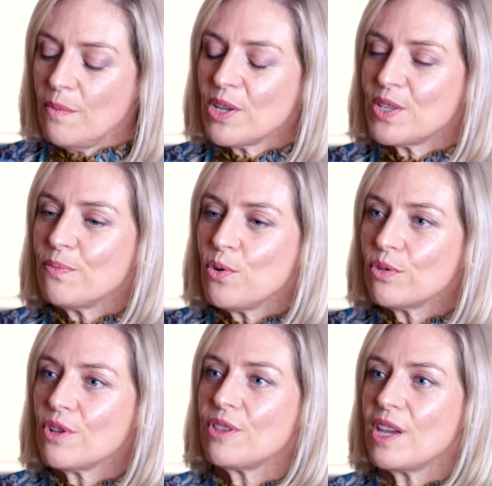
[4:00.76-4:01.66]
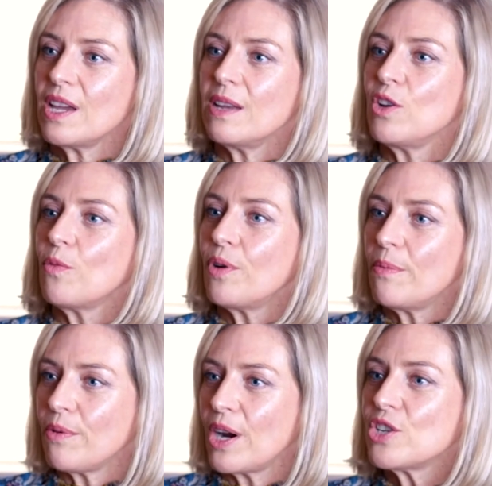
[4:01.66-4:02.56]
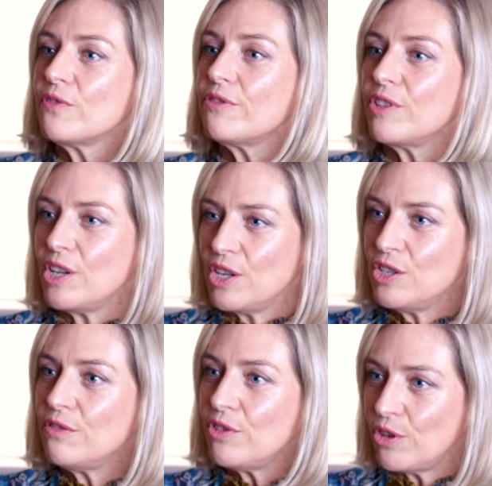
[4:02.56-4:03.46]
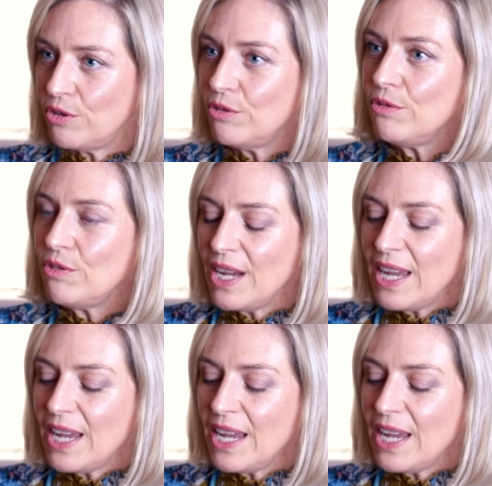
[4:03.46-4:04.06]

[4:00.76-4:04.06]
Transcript: most important thing in your preparation for the interview